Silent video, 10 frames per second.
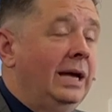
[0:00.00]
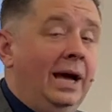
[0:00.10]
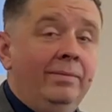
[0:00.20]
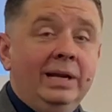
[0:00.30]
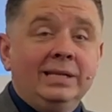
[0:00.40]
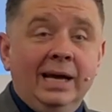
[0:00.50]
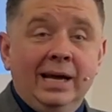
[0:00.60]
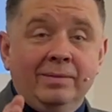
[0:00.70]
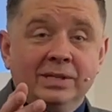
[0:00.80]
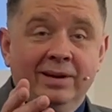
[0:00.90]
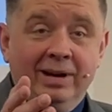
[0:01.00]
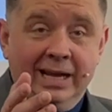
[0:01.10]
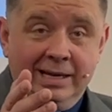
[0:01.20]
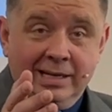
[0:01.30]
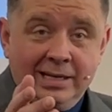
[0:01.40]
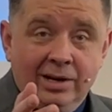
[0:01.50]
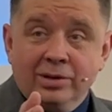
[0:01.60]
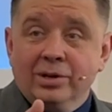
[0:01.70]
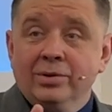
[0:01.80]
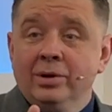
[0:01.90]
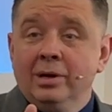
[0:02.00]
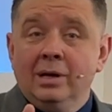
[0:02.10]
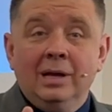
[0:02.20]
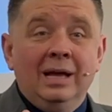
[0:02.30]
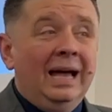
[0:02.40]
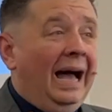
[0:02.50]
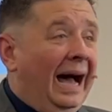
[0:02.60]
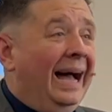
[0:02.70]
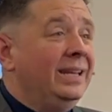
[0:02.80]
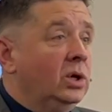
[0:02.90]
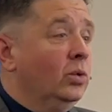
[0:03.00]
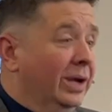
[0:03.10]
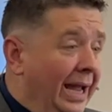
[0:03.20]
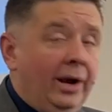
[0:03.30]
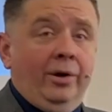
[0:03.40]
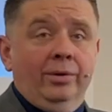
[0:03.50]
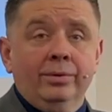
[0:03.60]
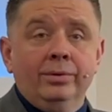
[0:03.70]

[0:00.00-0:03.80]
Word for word: How many times have I had to tell you, I don't care?